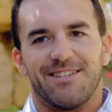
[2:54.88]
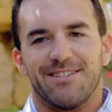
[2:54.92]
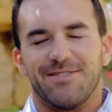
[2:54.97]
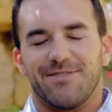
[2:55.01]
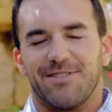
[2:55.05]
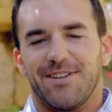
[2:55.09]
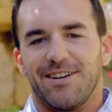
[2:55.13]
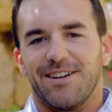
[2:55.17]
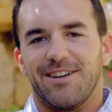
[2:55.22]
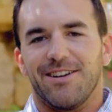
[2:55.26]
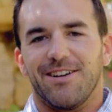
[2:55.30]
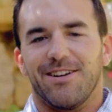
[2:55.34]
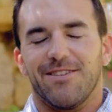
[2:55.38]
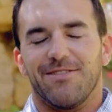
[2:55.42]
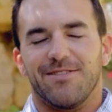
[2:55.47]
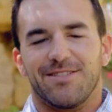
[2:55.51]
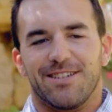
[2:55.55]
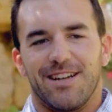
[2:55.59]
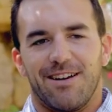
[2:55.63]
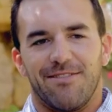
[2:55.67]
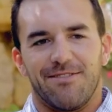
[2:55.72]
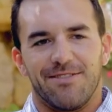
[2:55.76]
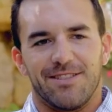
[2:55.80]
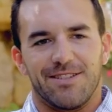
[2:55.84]
I was very nervous
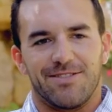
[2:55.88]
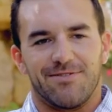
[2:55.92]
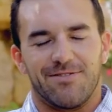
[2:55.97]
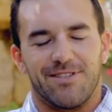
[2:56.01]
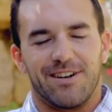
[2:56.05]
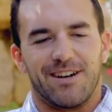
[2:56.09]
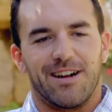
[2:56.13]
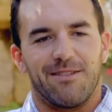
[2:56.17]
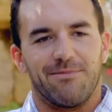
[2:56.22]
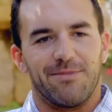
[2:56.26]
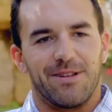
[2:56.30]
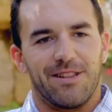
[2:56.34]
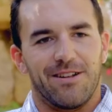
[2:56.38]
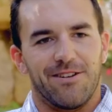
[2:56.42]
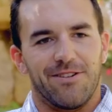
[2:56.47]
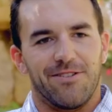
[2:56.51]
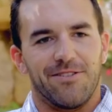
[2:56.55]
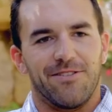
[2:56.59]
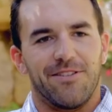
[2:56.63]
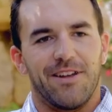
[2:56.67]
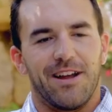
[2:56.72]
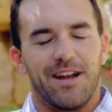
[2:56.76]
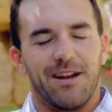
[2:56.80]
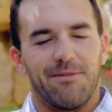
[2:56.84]
having this ring on me the
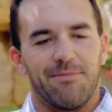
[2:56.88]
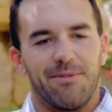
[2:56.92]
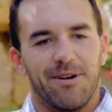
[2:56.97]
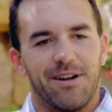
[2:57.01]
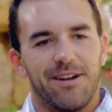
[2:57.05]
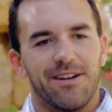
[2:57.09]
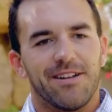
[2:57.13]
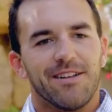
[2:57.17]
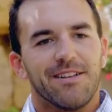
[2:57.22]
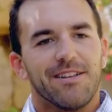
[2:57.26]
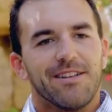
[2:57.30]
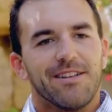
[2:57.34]
whole day, but